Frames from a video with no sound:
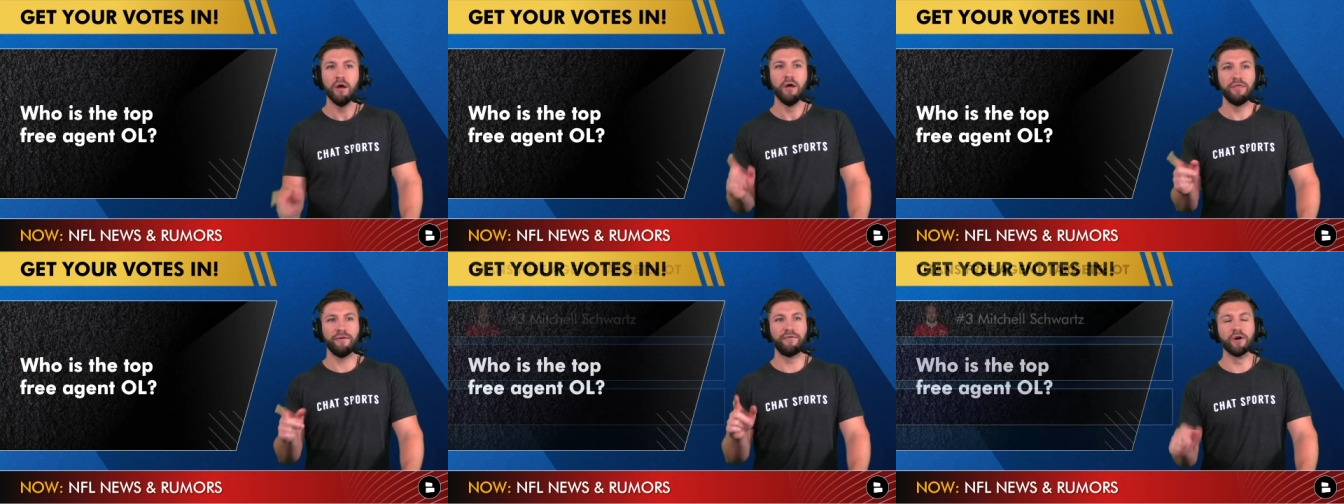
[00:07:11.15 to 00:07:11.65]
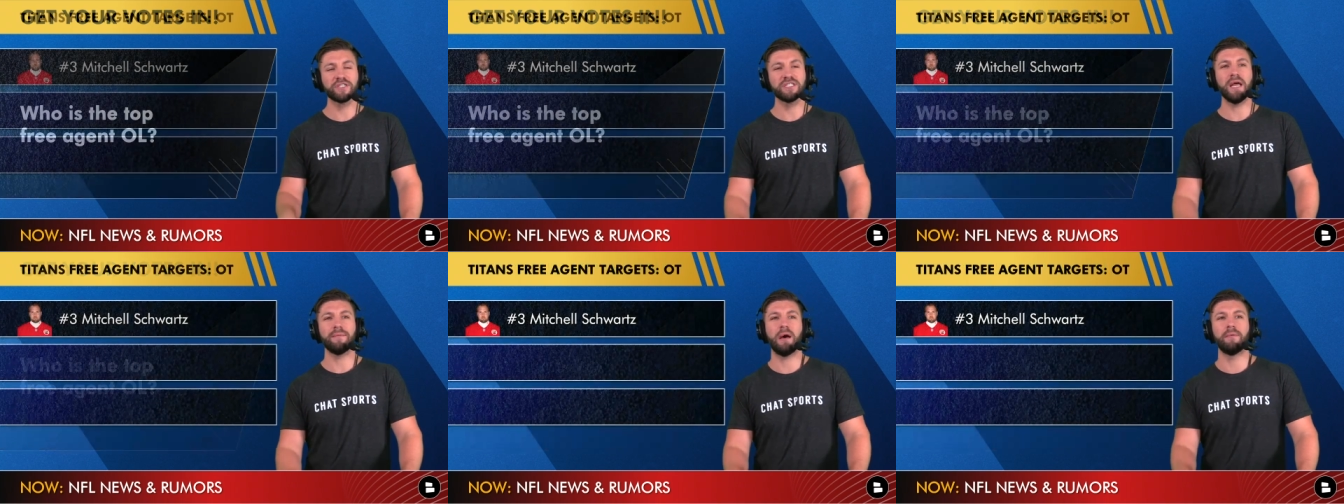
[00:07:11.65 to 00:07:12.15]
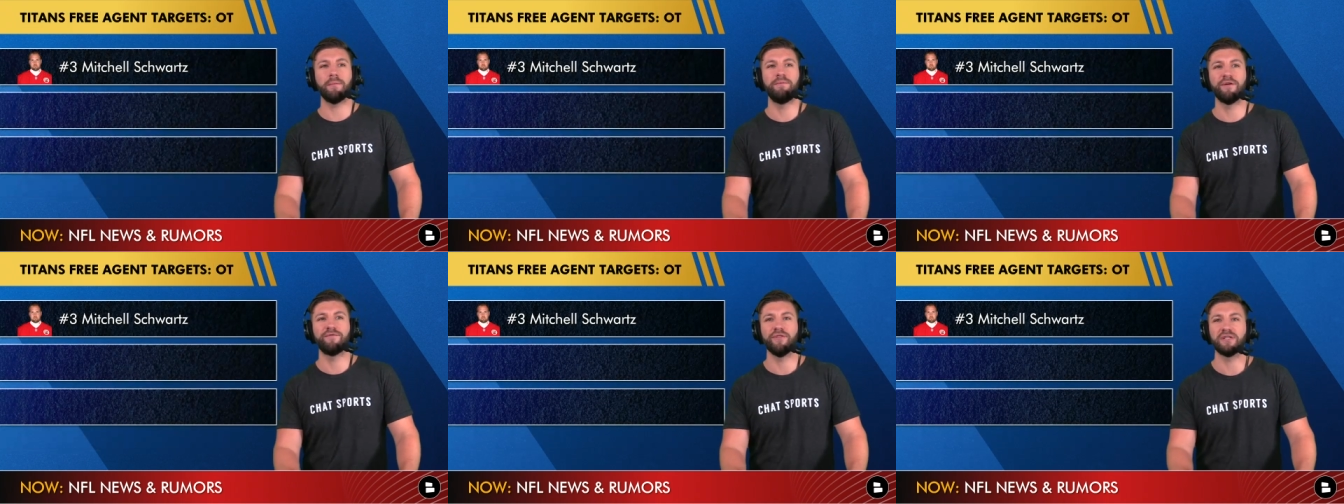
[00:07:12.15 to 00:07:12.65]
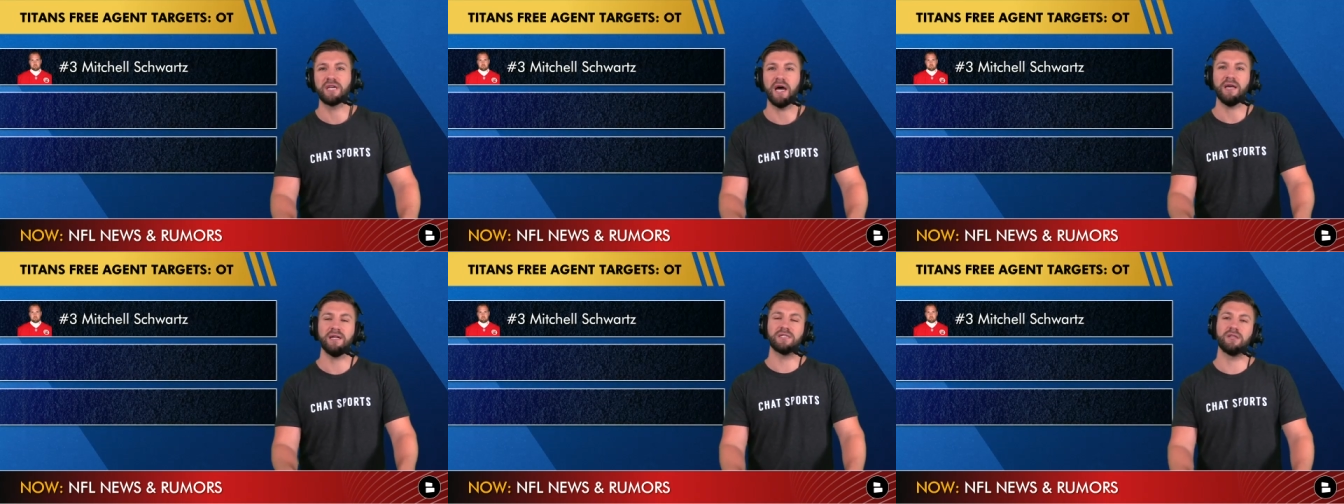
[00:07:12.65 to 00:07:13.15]
The first name coming up here for the
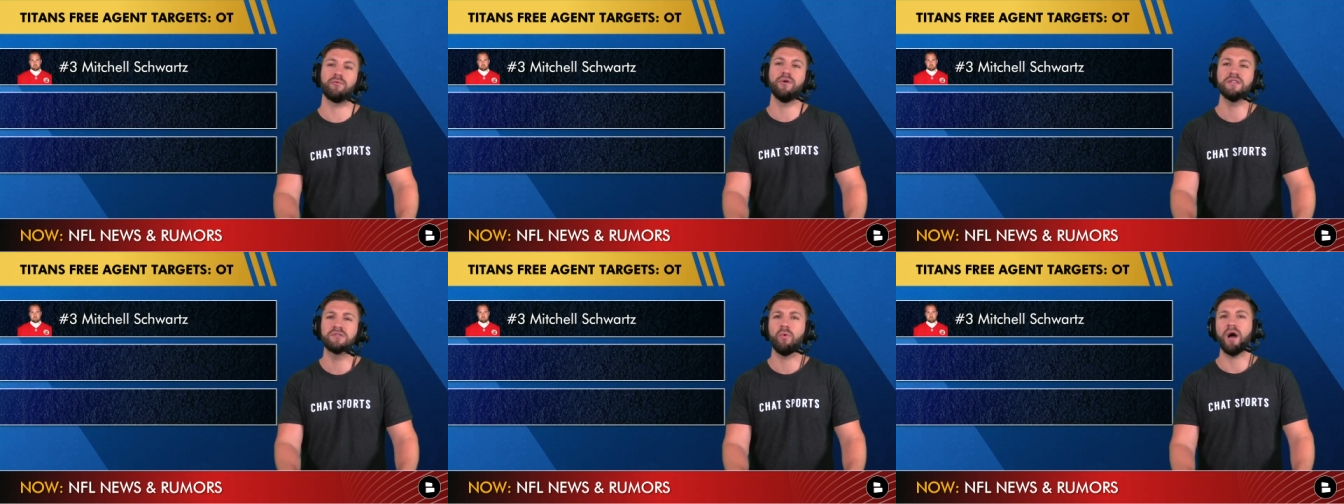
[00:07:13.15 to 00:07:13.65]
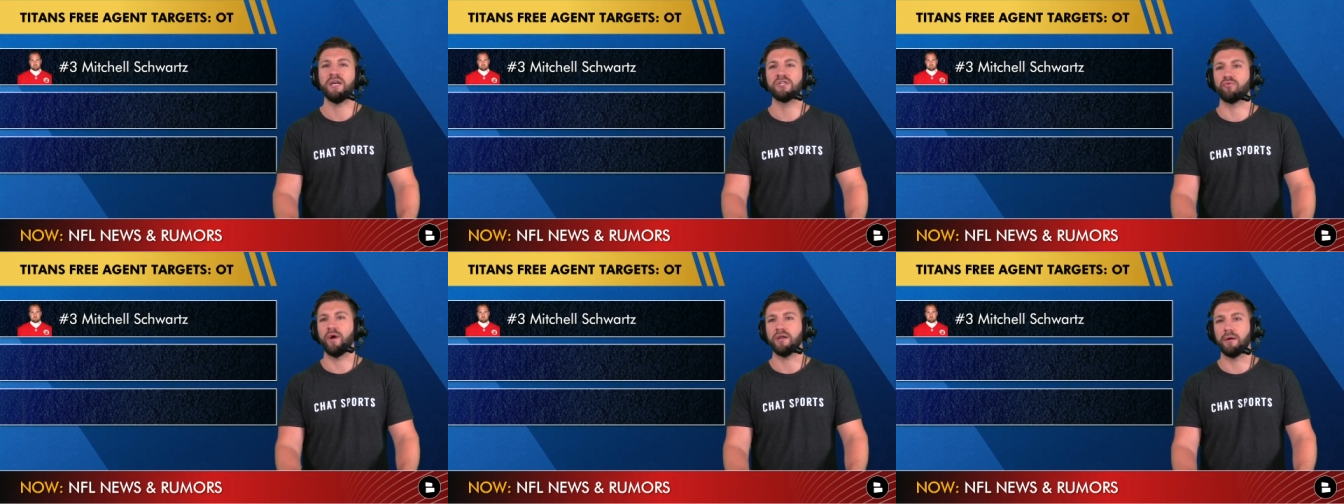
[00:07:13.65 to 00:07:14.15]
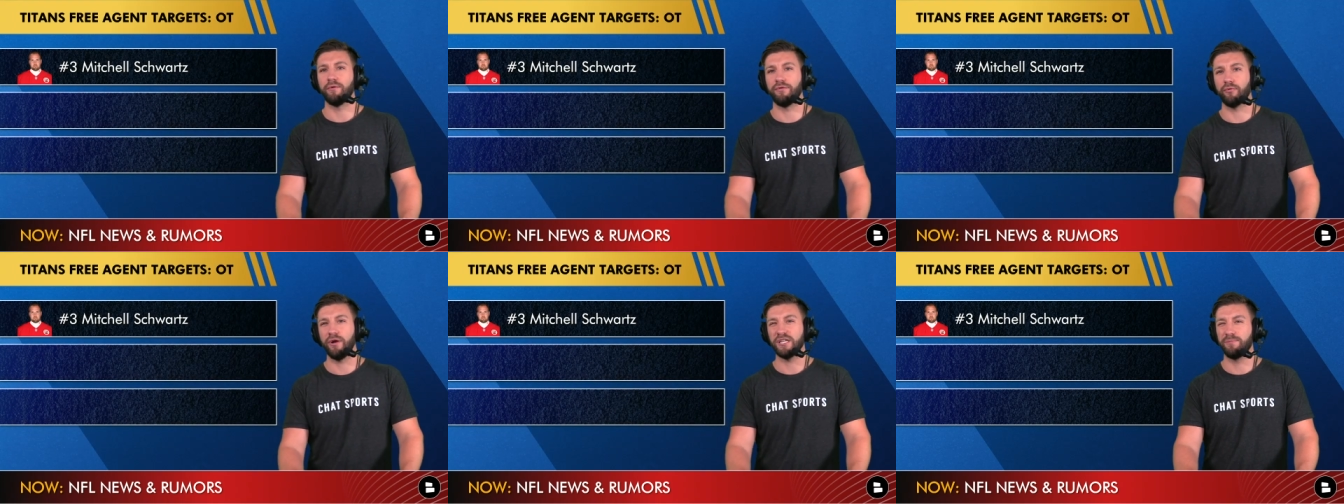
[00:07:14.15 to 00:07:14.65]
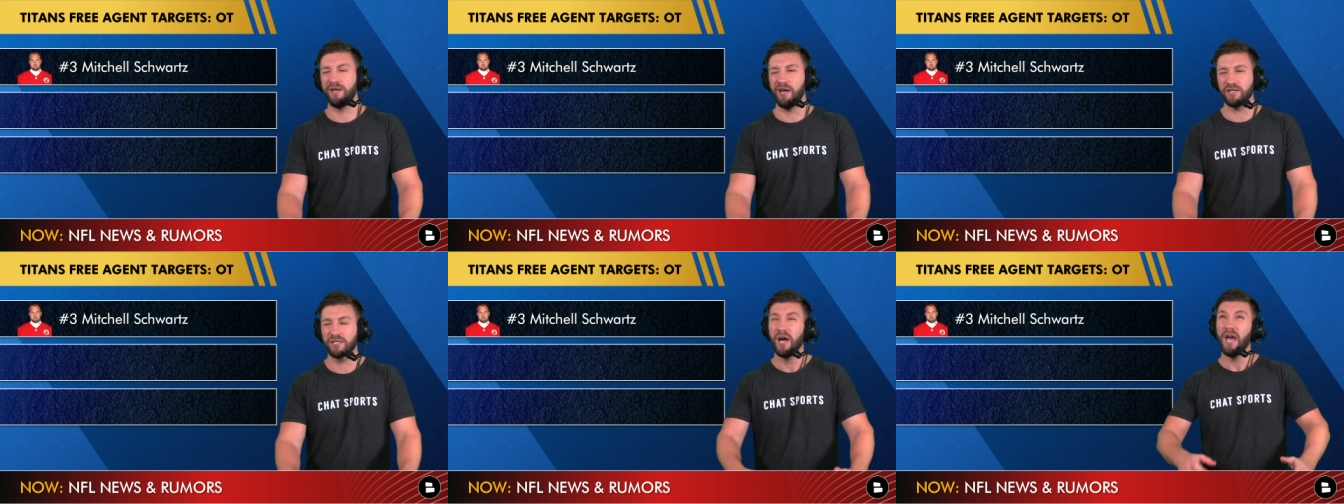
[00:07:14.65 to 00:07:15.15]
Titans, and the reason why he's ranked number three is
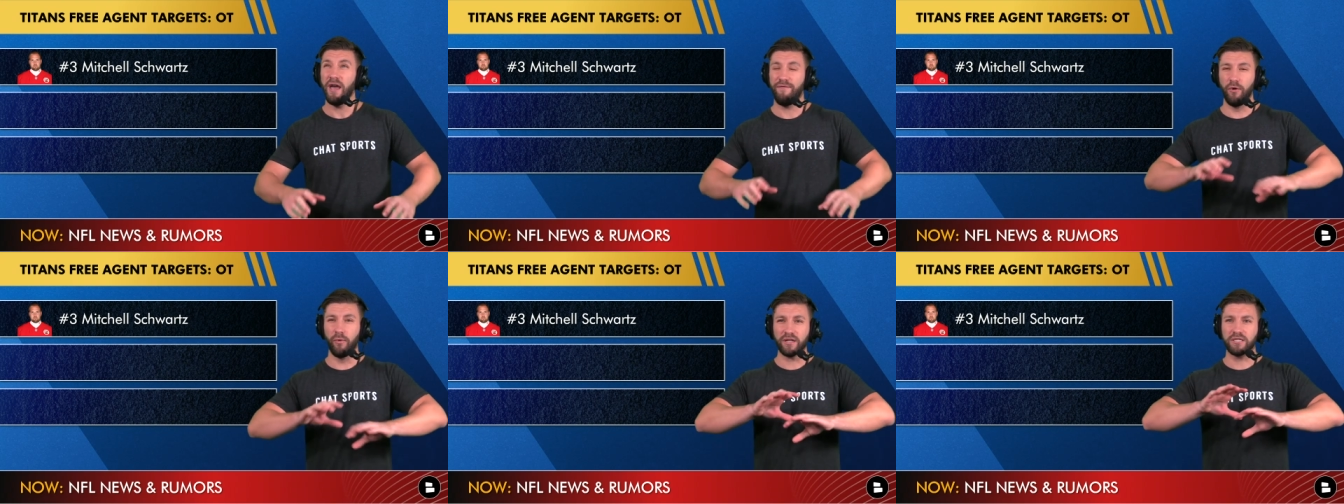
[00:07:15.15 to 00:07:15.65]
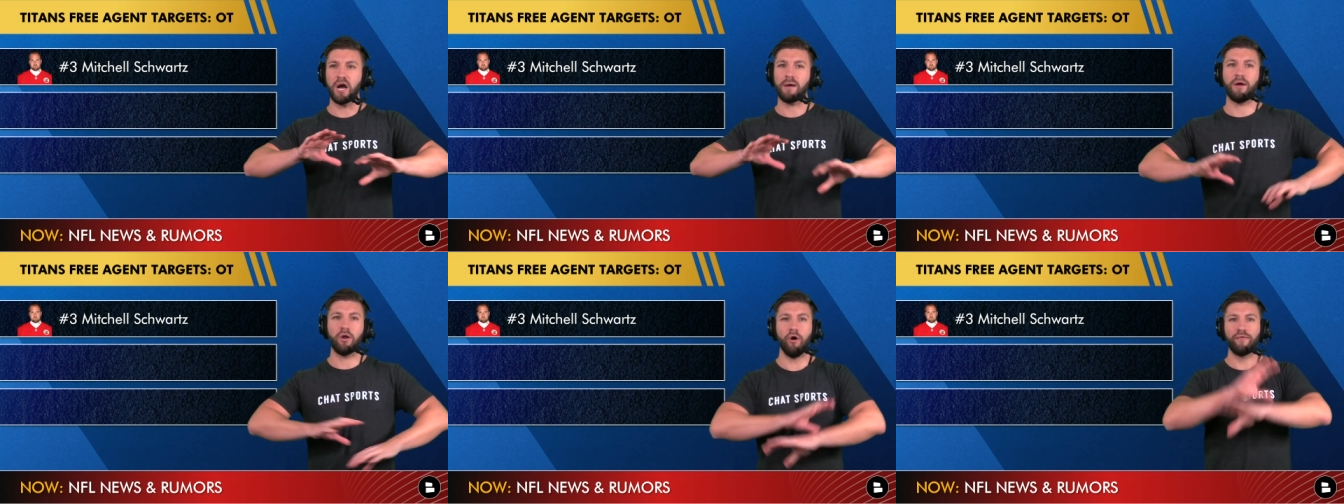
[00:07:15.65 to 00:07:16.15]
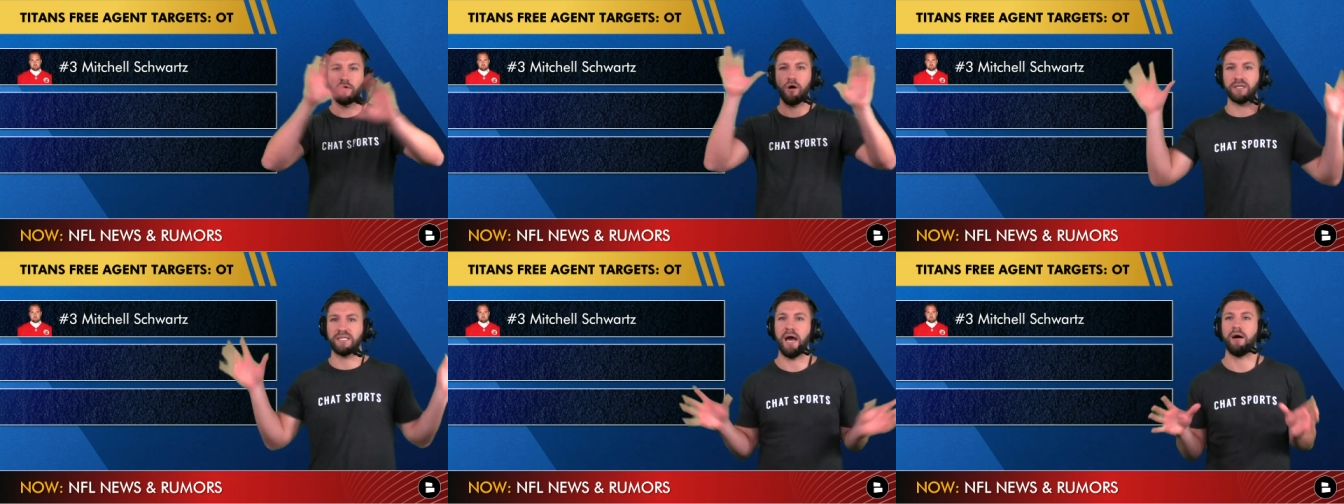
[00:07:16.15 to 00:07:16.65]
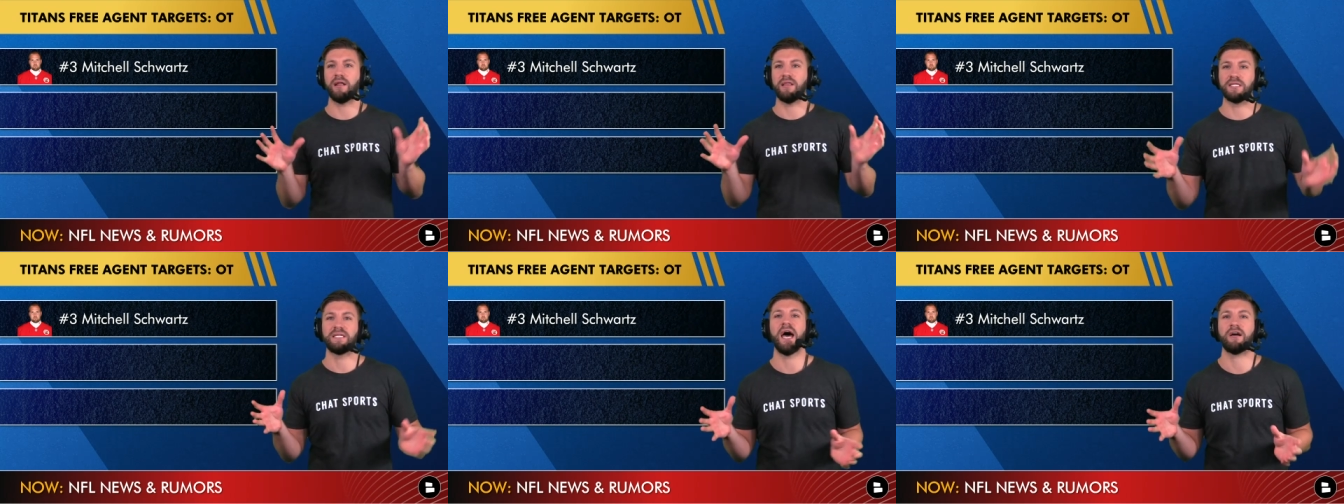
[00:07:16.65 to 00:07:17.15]
because if you want to talk about overall talent at the
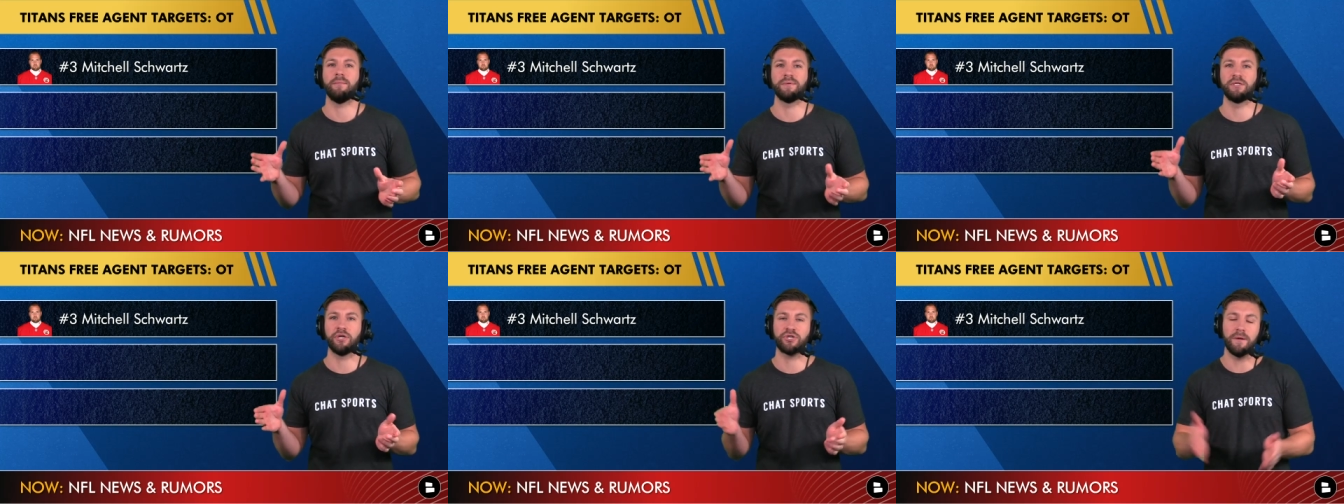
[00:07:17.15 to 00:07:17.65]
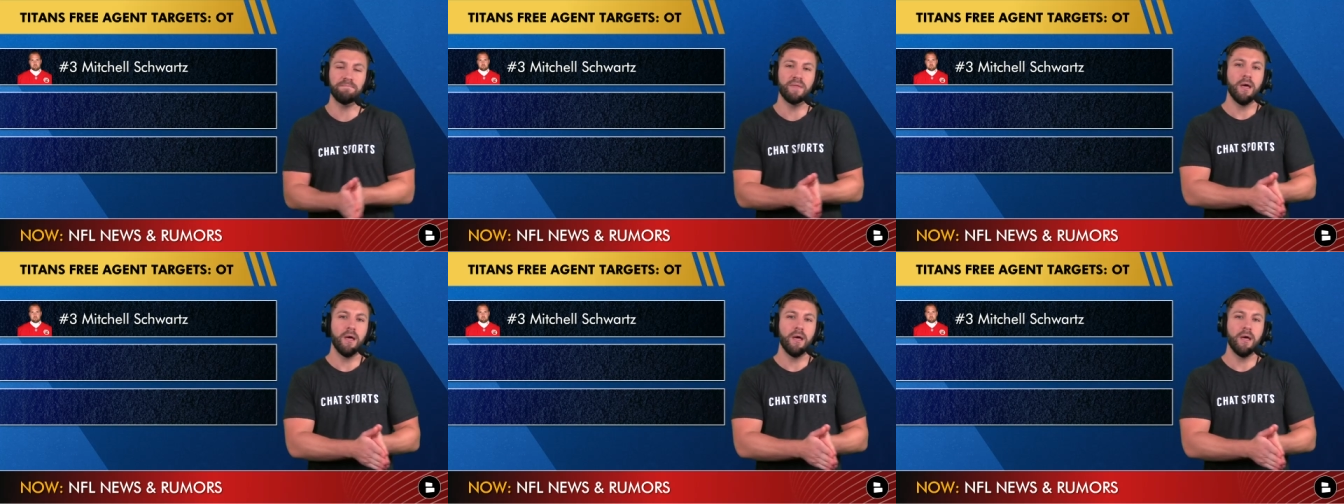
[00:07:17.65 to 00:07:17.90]
tackle position,